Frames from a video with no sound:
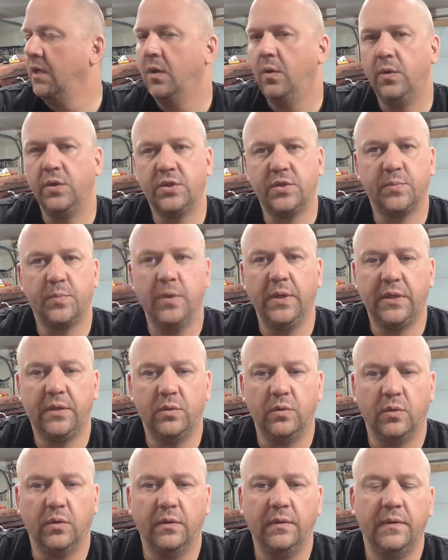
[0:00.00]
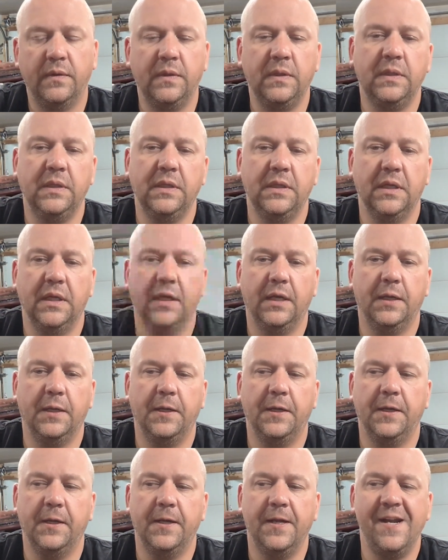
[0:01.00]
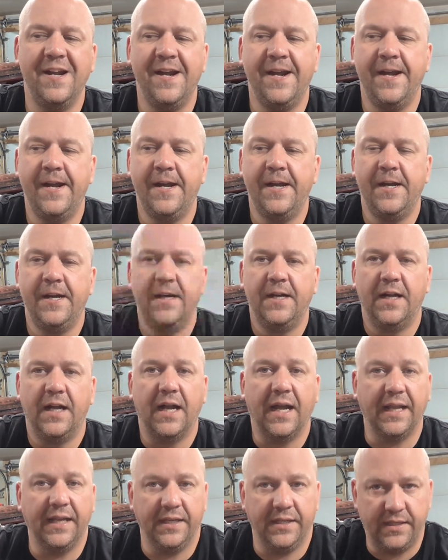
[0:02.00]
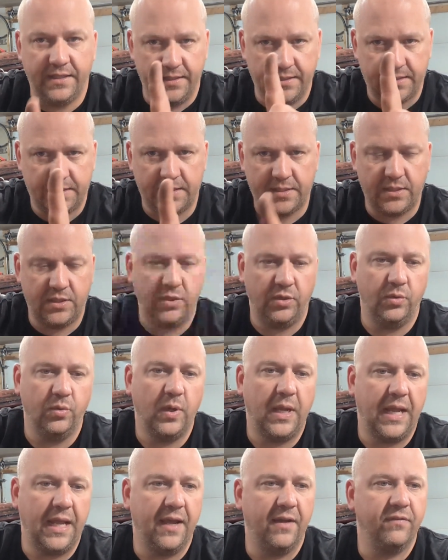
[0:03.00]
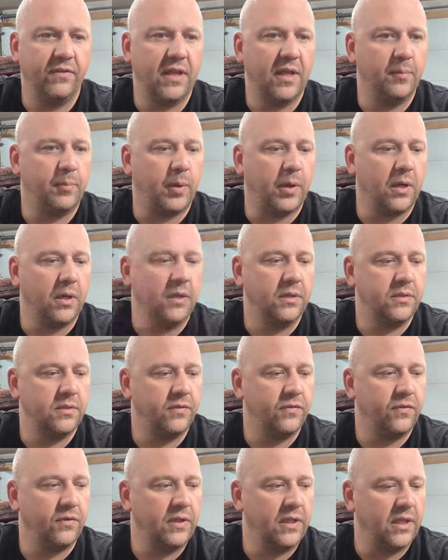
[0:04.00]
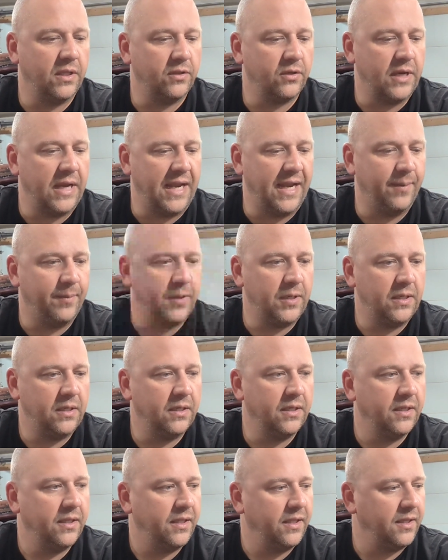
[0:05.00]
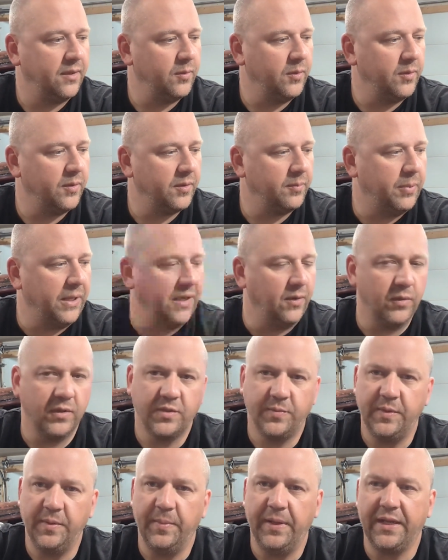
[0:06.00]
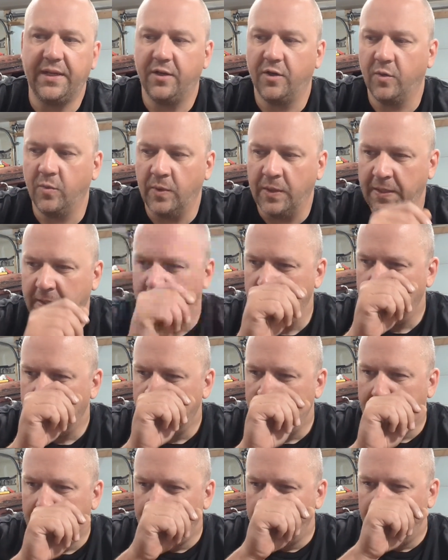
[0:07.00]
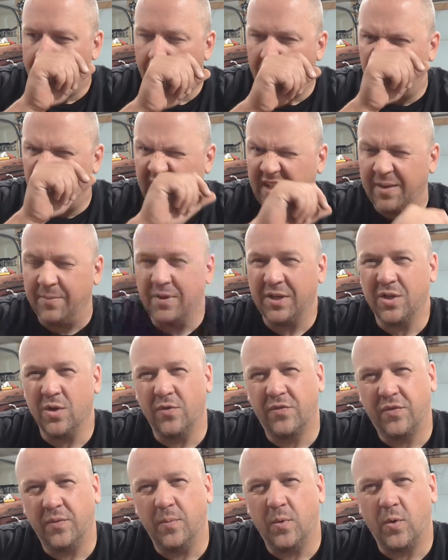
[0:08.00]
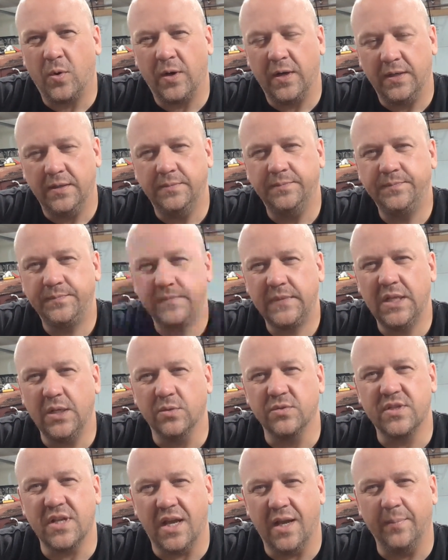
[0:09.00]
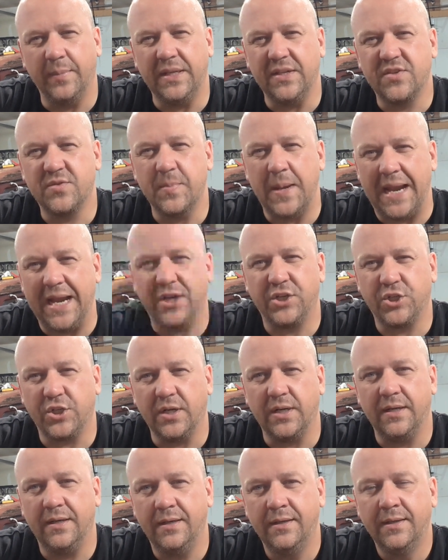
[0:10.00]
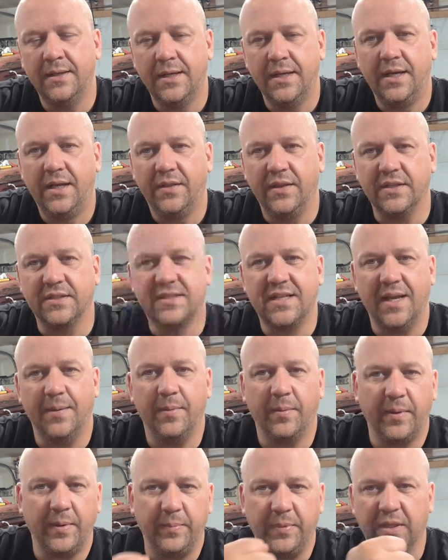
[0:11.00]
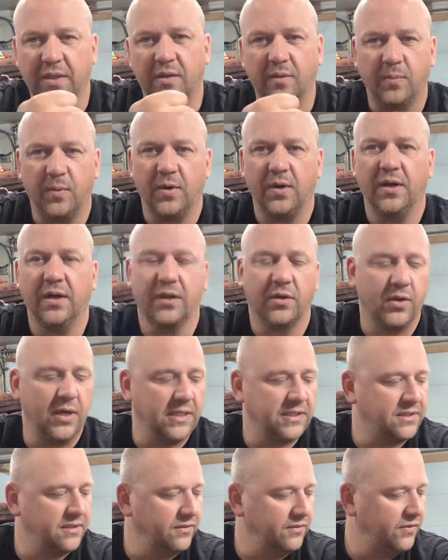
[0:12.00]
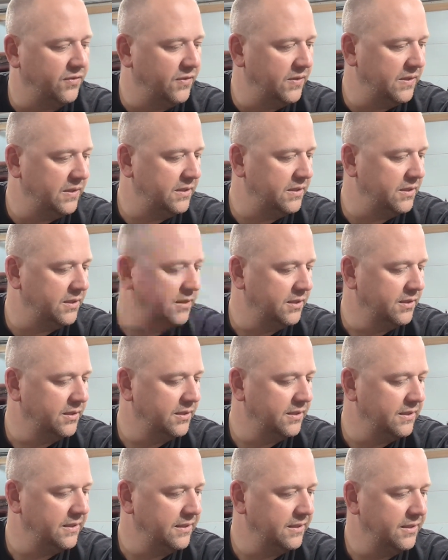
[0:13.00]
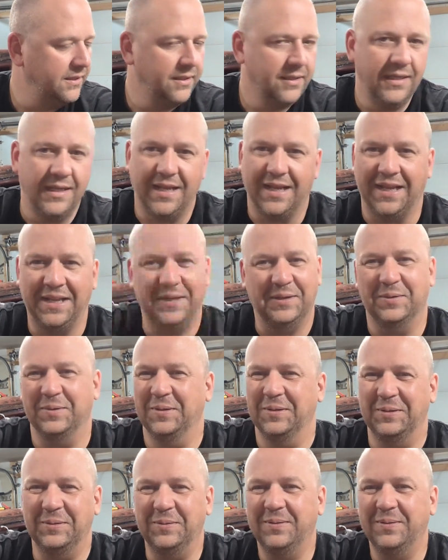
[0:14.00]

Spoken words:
which is pretty cool. I do have that part for the other hammer. I think Peyton wants me to make her one, but I think I'm going to go for more, you know, zombie smasher. This time I might be a little more aggressive. I don't